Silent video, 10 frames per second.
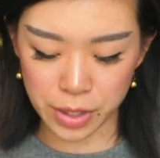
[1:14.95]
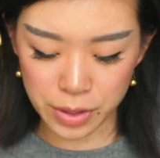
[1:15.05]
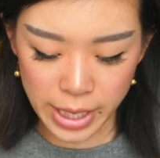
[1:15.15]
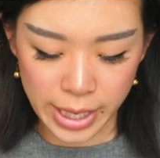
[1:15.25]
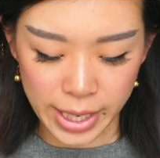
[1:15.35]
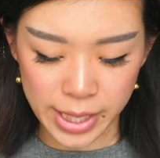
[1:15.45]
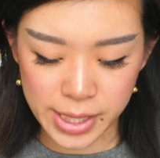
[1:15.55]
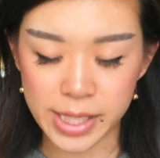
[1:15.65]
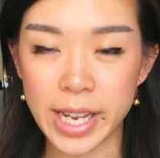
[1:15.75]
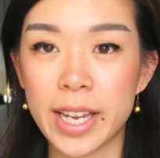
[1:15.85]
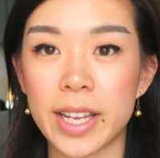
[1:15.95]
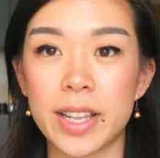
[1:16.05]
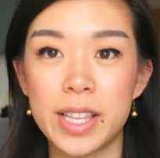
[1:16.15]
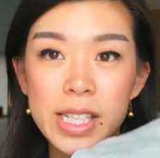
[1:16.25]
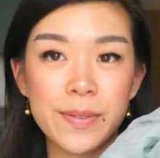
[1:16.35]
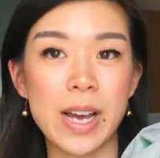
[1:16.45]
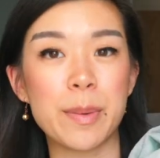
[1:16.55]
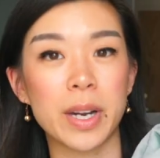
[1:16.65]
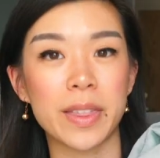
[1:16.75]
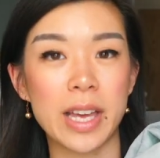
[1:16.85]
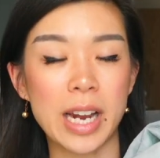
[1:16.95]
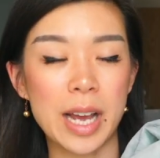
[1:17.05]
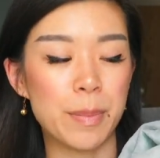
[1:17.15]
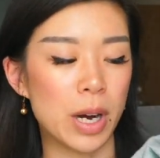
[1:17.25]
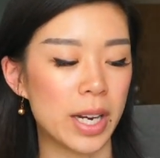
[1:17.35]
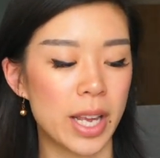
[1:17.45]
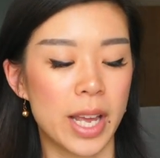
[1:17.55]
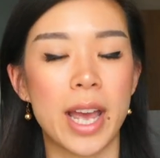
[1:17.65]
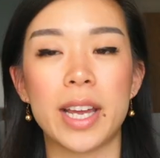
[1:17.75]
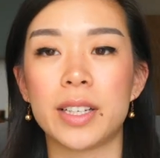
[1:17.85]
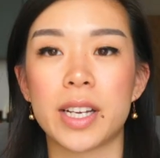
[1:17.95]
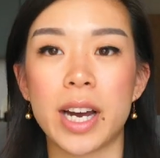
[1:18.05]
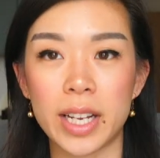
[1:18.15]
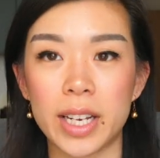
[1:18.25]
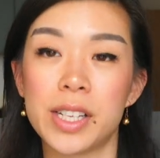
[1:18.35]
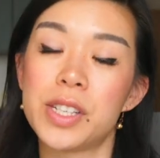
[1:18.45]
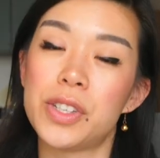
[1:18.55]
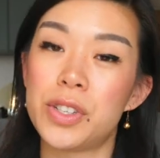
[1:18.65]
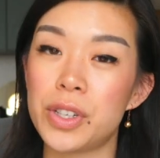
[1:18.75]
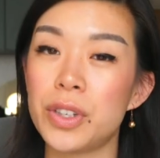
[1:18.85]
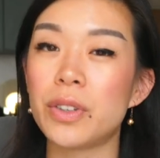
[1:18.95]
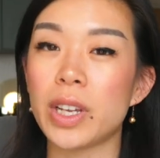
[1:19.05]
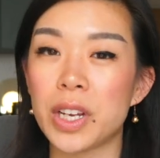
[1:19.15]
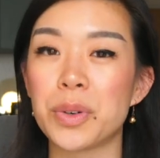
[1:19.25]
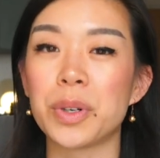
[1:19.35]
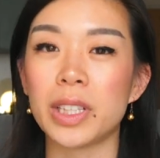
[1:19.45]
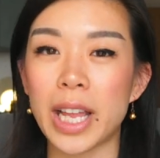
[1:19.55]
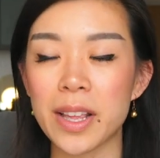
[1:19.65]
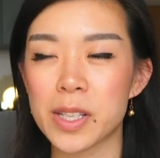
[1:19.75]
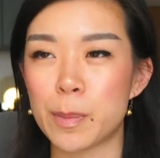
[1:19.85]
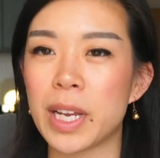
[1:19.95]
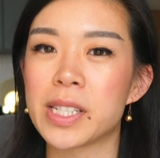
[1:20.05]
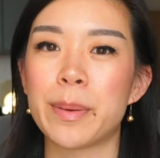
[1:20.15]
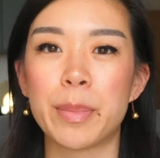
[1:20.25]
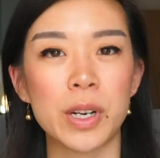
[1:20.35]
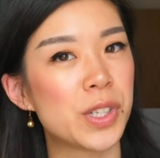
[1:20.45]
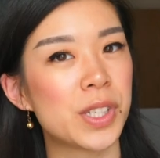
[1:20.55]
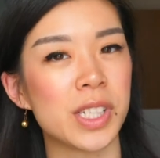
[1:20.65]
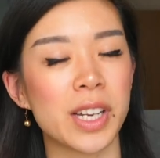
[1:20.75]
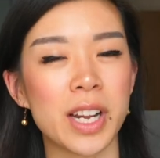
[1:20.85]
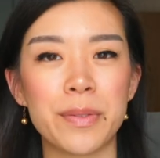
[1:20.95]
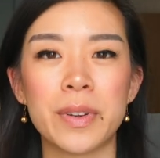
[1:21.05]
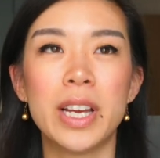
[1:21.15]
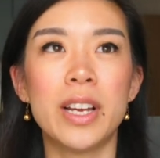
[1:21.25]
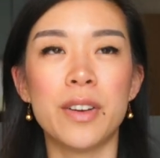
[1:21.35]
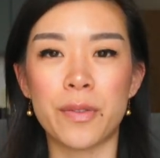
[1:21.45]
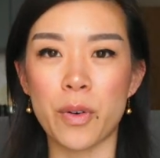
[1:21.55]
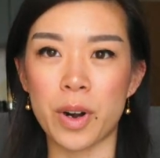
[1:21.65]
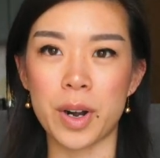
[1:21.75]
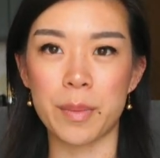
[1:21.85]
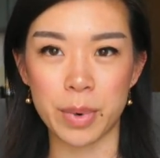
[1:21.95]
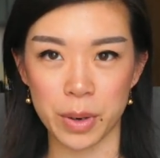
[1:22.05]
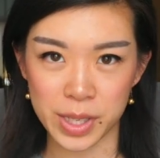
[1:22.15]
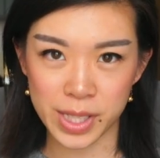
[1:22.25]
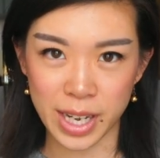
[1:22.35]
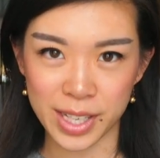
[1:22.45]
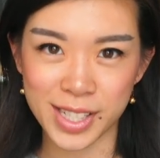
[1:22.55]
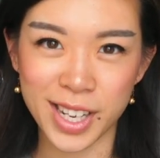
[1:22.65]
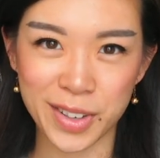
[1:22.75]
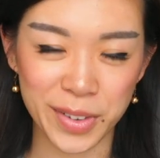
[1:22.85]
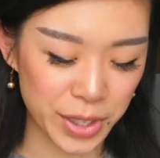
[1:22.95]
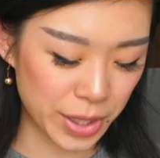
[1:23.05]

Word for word: do is take this fabric that I bought and cut it into two equal lengths because I purchased enough for both sides of the